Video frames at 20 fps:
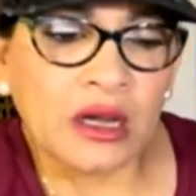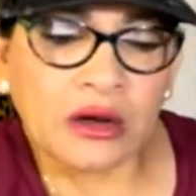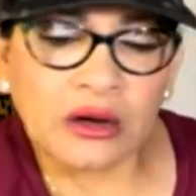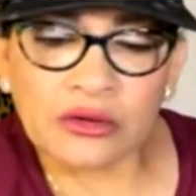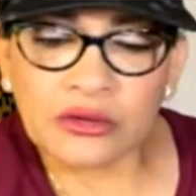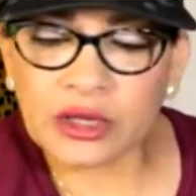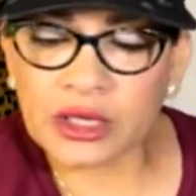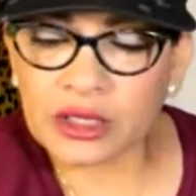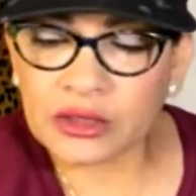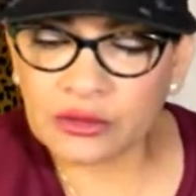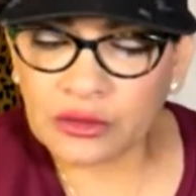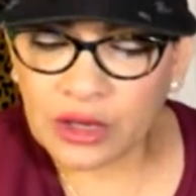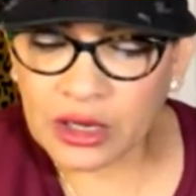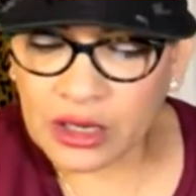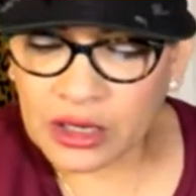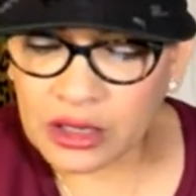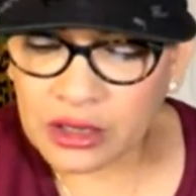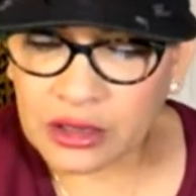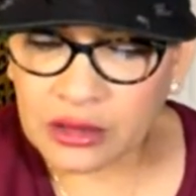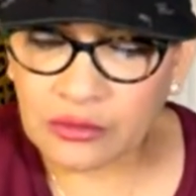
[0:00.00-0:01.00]
Okay,
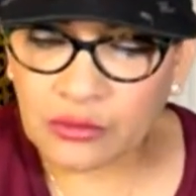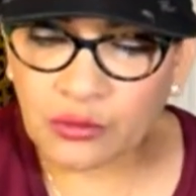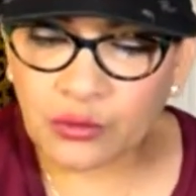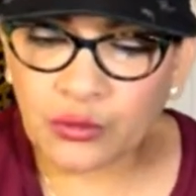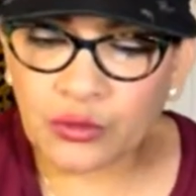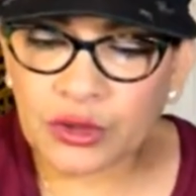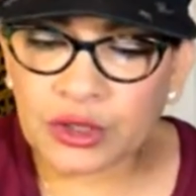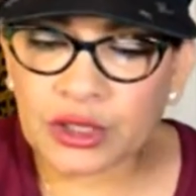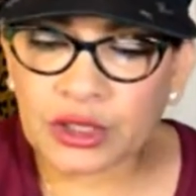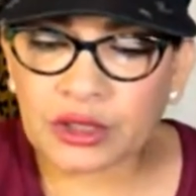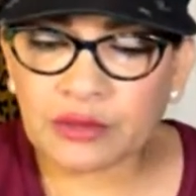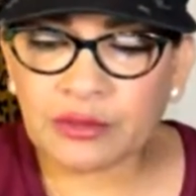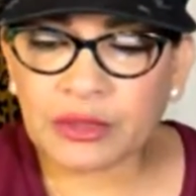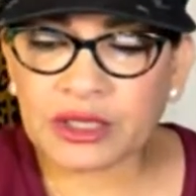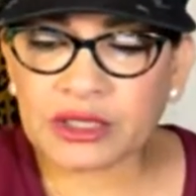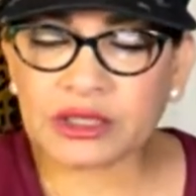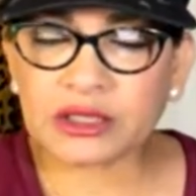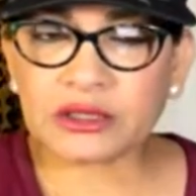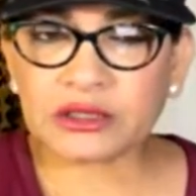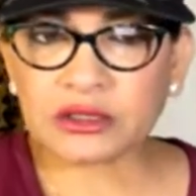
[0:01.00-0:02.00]
um, we're gonna
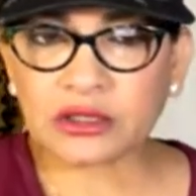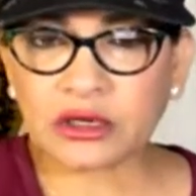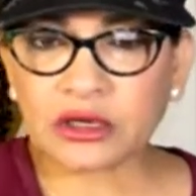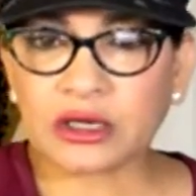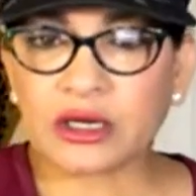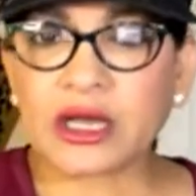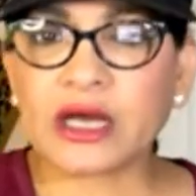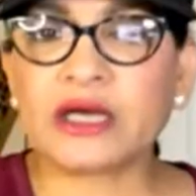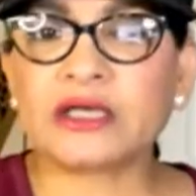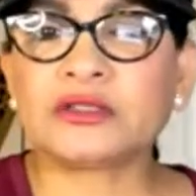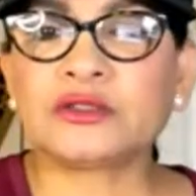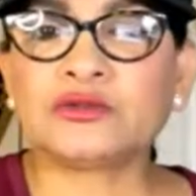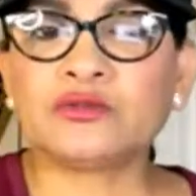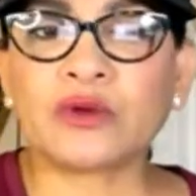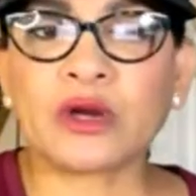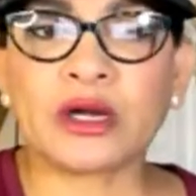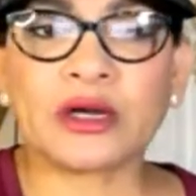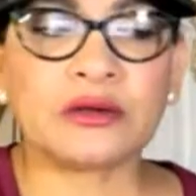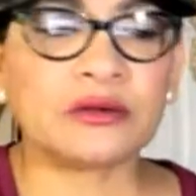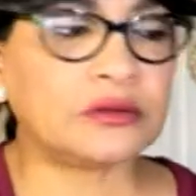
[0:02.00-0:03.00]
make this our last
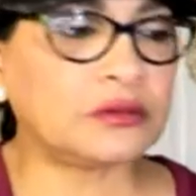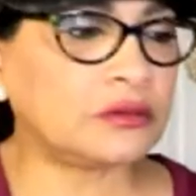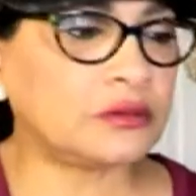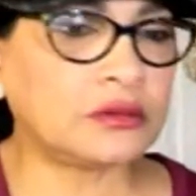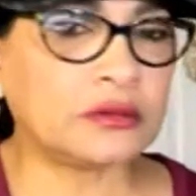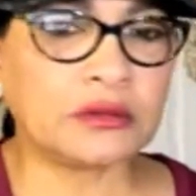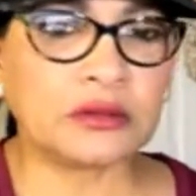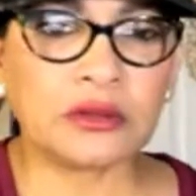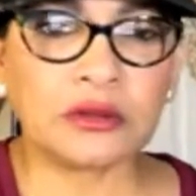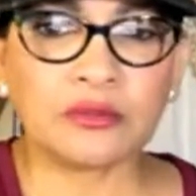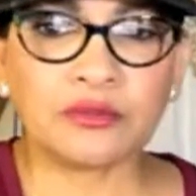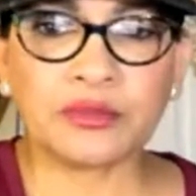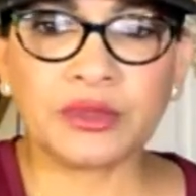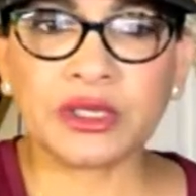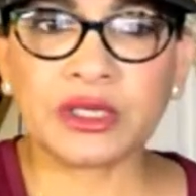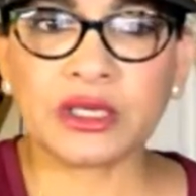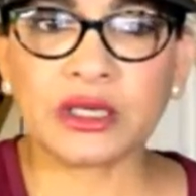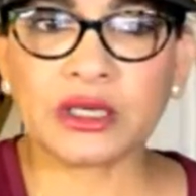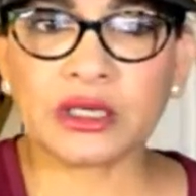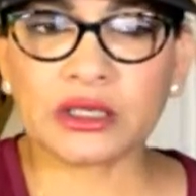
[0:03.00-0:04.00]
round
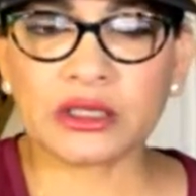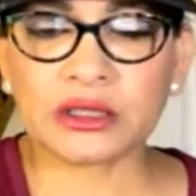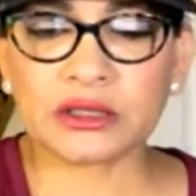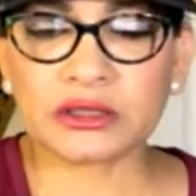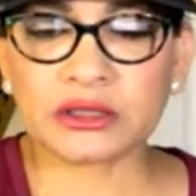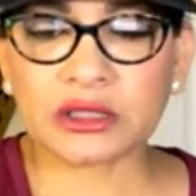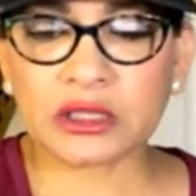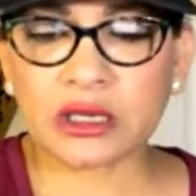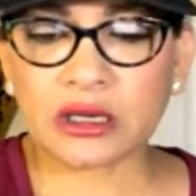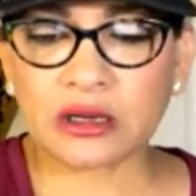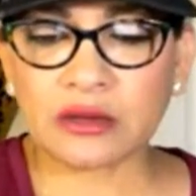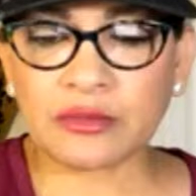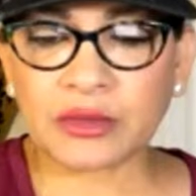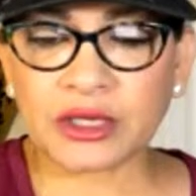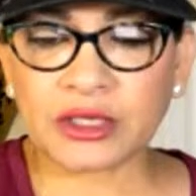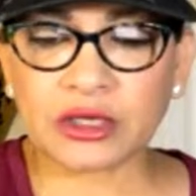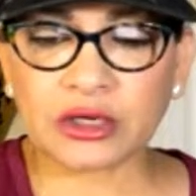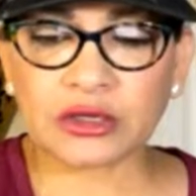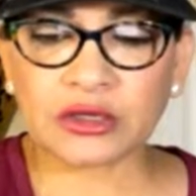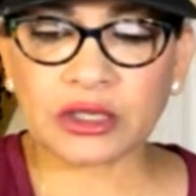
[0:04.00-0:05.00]
because my
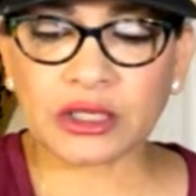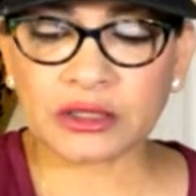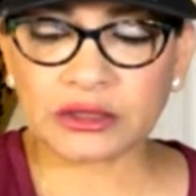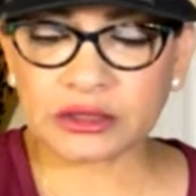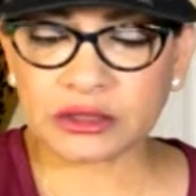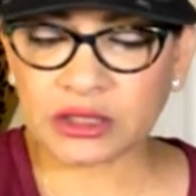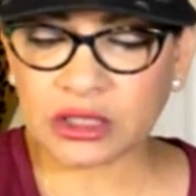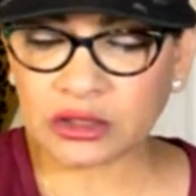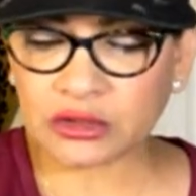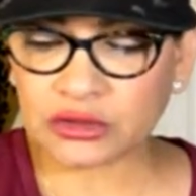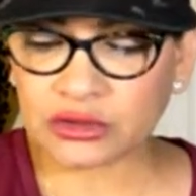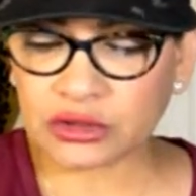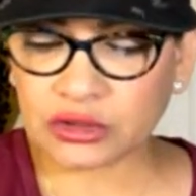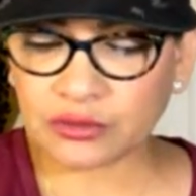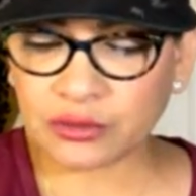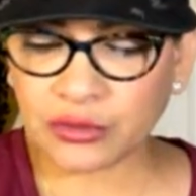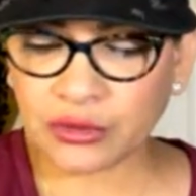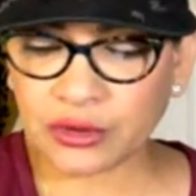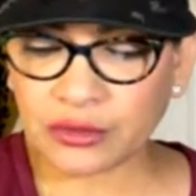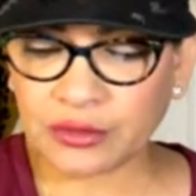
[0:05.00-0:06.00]
daughter has a doctor's
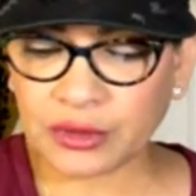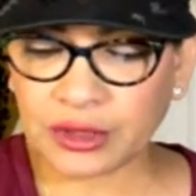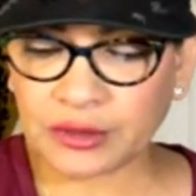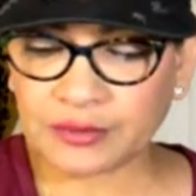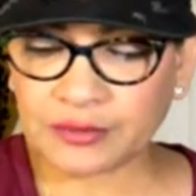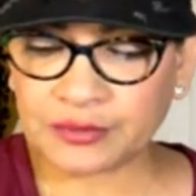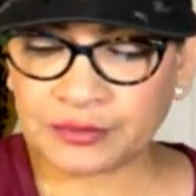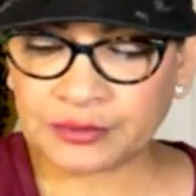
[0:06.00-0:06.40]
appointment.